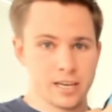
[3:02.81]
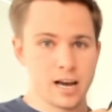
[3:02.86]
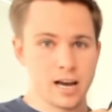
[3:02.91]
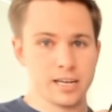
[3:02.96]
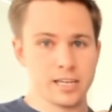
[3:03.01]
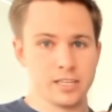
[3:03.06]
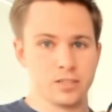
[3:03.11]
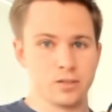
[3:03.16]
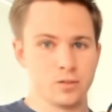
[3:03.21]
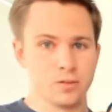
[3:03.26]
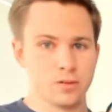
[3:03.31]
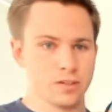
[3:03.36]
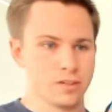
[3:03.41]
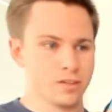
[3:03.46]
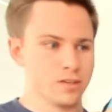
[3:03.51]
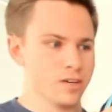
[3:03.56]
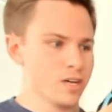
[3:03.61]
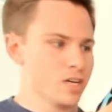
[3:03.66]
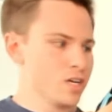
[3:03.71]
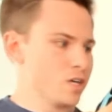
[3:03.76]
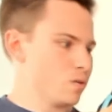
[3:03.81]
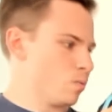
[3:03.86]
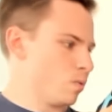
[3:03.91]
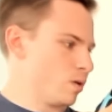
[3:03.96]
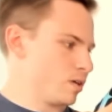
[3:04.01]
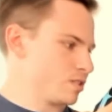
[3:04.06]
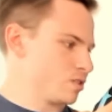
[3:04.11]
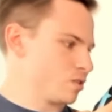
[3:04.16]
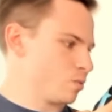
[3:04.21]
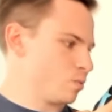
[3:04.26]
Yanni Gourde
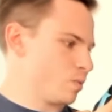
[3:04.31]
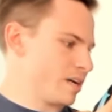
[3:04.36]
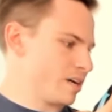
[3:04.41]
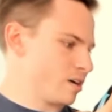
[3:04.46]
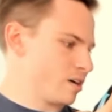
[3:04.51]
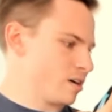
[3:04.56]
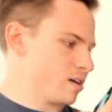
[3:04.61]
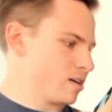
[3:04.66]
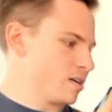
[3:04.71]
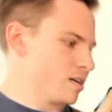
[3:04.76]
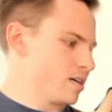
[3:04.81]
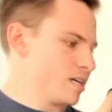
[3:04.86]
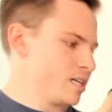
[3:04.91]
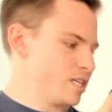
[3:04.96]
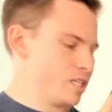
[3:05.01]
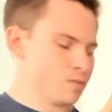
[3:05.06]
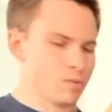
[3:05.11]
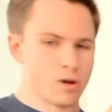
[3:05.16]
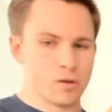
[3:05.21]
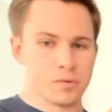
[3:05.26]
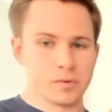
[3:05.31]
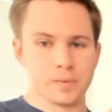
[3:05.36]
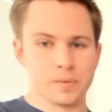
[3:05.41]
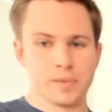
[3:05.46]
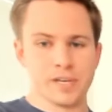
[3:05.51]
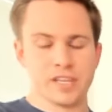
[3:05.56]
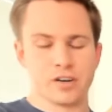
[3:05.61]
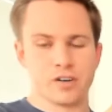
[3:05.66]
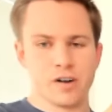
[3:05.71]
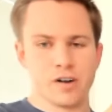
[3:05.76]
was the winner. He's probably going
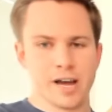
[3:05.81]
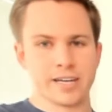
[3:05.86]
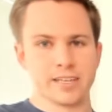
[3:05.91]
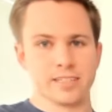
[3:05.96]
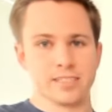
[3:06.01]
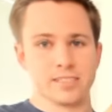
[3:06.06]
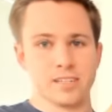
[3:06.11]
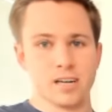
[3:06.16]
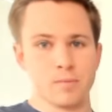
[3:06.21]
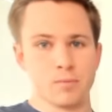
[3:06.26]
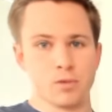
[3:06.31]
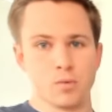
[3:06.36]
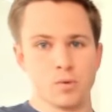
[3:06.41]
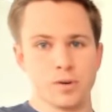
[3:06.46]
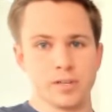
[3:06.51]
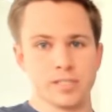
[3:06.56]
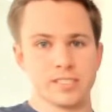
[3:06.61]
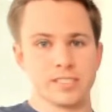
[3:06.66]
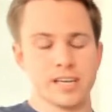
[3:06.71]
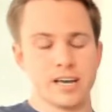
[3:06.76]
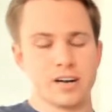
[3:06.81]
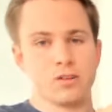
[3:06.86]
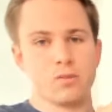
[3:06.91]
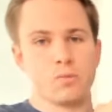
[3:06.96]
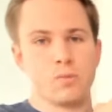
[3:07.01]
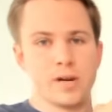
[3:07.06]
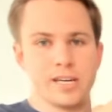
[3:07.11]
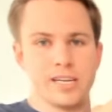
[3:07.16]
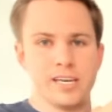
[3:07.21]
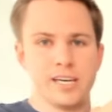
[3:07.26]
to be the Kraken's #1 center
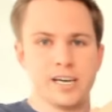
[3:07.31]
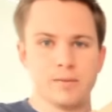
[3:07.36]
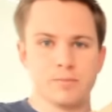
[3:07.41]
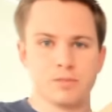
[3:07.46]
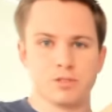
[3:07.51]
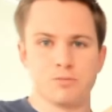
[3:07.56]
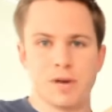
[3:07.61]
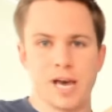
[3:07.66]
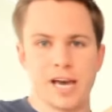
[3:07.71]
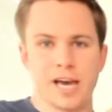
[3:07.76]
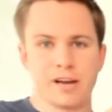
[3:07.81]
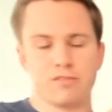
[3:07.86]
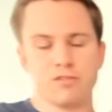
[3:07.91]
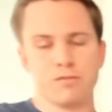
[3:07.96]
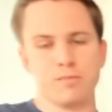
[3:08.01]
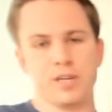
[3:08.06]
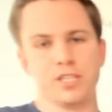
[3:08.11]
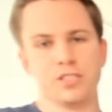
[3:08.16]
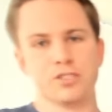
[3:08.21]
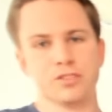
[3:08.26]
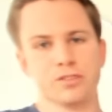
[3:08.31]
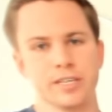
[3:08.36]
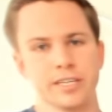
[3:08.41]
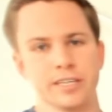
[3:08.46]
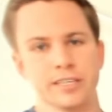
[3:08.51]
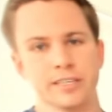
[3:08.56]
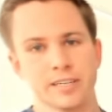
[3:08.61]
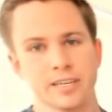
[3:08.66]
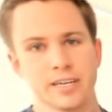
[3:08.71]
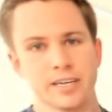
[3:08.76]
when he comes back from
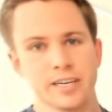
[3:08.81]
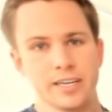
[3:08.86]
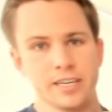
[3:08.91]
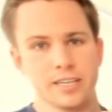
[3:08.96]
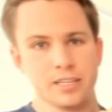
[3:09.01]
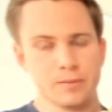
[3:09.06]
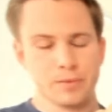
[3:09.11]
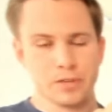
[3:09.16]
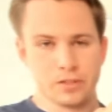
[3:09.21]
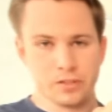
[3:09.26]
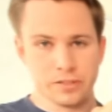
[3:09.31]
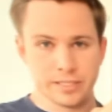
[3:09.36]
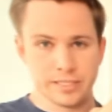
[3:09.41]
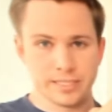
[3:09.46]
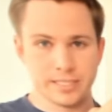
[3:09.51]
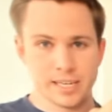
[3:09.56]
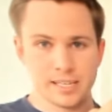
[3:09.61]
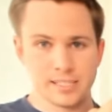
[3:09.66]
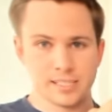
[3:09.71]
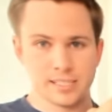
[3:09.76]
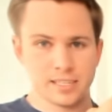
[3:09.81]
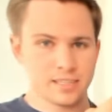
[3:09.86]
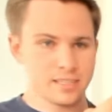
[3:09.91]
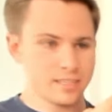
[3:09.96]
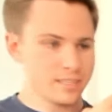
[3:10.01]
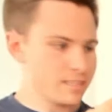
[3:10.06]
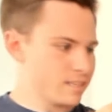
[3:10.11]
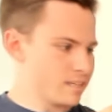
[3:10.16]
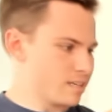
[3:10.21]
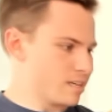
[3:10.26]
injury in the middle of the
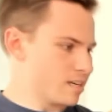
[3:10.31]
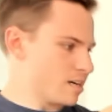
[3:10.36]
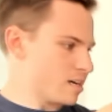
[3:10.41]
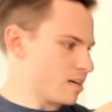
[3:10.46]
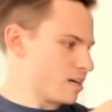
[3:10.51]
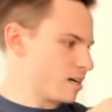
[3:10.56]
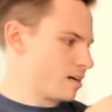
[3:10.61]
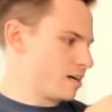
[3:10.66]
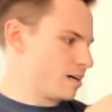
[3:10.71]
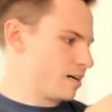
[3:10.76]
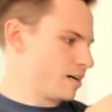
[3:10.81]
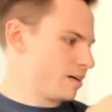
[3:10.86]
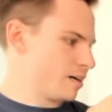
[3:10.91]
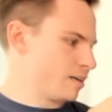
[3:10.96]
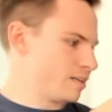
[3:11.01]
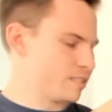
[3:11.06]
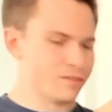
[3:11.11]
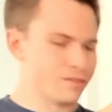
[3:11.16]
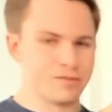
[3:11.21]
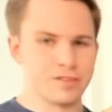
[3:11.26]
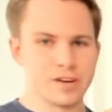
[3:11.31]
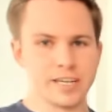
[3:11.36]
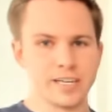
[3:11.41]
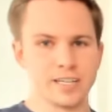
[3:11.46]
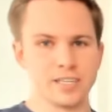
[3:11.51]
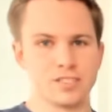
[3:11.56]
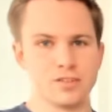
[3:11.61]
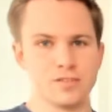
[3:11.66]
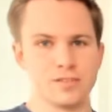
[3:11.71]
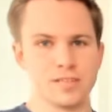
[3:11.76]
season.
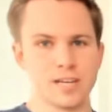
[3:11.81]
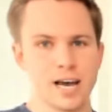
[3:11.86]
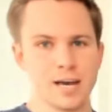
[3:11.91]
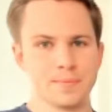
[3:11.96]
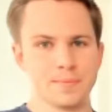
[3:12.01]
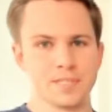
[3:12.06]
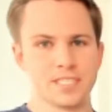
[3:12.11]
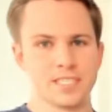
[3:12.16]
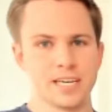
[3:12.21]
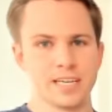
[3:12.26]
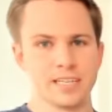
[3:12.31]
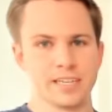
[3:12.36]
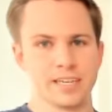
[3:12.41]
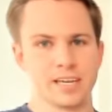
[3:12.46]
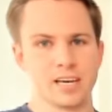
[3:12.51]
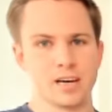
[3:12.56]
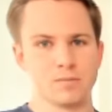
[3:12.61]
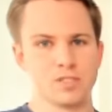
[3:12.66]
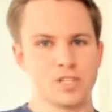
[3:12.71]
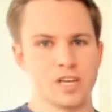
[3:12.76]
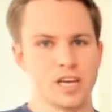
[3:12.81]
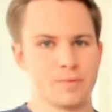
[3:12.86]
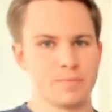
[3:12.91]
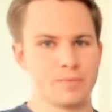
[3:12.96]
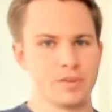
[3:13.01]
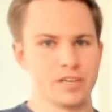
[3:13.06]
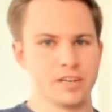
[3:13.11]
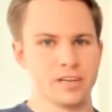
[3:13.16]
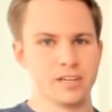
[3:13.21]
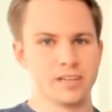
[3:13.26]
Defending two-time Stanley Cup
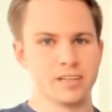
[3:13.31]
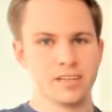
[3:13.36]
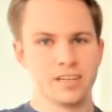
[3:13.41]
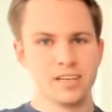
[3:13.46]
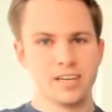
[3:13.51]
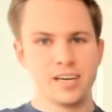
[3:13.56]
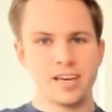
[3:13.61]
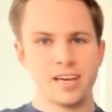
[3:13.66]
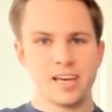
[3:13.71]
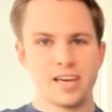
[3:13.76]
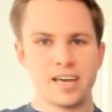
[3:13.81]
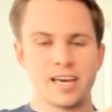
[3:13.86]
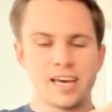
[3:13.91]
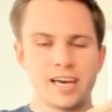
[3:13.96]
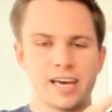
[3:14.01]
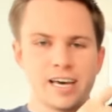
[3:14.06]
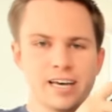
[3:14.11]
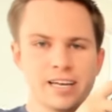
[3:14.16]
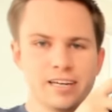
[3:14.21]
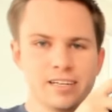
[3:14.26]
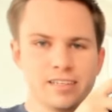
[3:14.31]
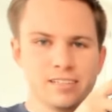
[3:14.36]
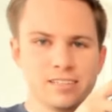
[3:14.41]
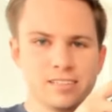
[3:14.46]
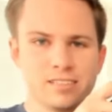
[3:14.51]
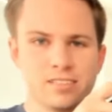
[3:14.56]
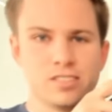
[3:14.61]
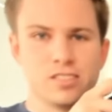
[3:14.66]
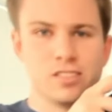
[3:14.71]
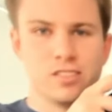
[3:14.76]
champion, and
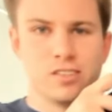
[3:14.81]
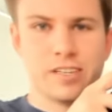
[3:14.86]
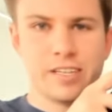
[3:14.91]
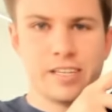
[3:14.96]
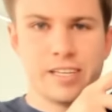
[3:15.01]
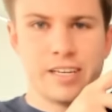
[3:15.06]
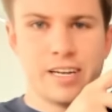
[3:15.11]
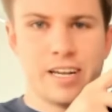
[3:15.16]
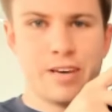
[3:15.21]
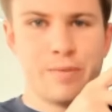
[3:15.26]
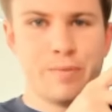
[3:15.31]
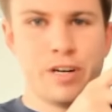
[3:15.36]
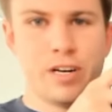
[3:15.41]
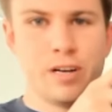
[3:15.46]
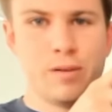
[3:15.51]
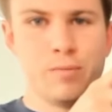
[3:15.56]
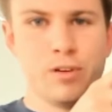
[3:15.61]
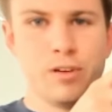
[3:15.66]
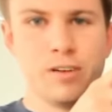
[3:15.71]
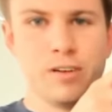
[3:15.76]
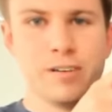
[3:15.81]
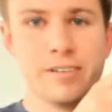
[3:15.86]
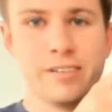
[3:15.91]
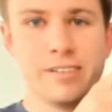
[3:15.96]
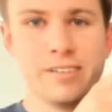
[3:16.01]
just look at that name and number.